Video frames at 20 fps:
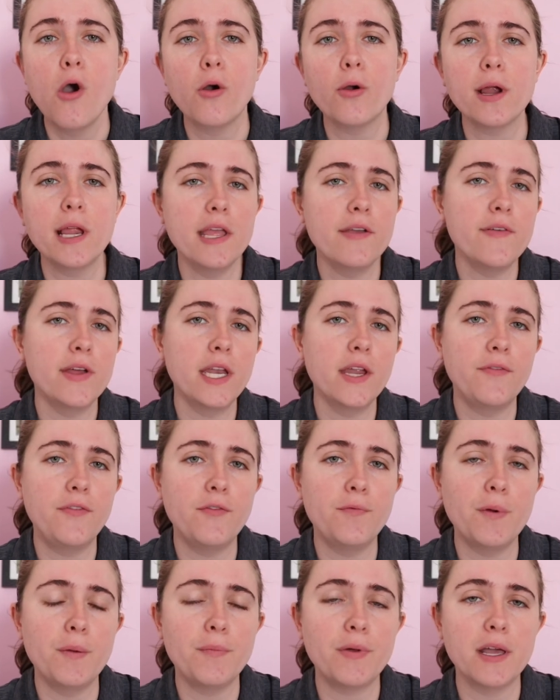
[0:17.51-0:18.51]
or even if
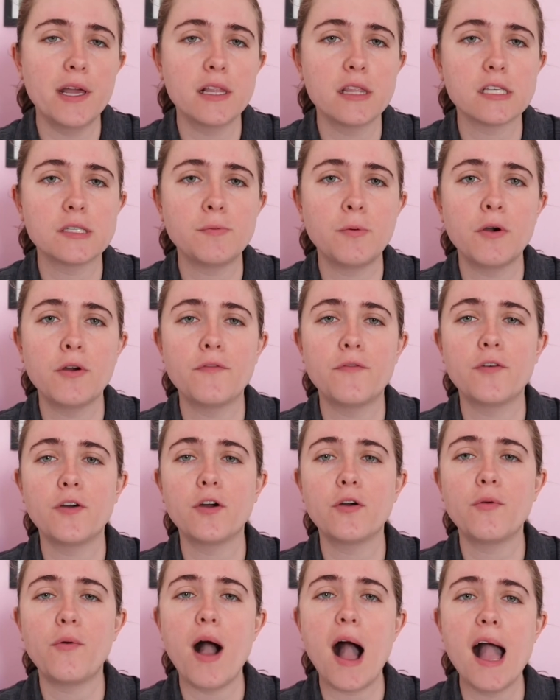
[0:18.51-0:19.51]
you've been playing the sport for
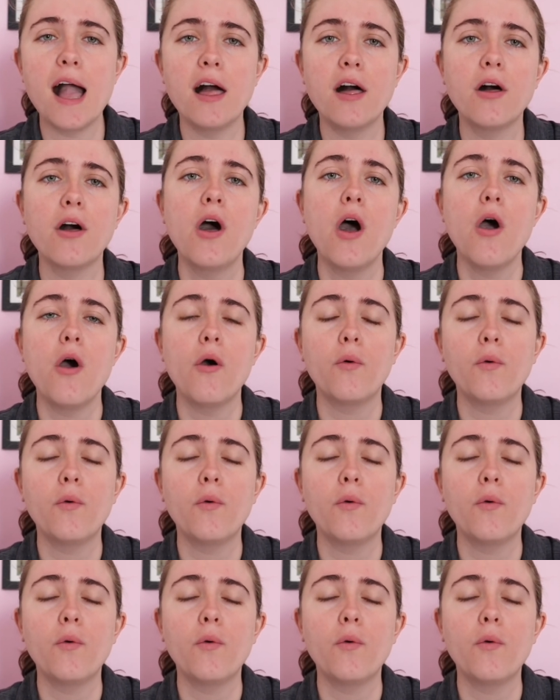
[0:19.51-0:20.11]
a while,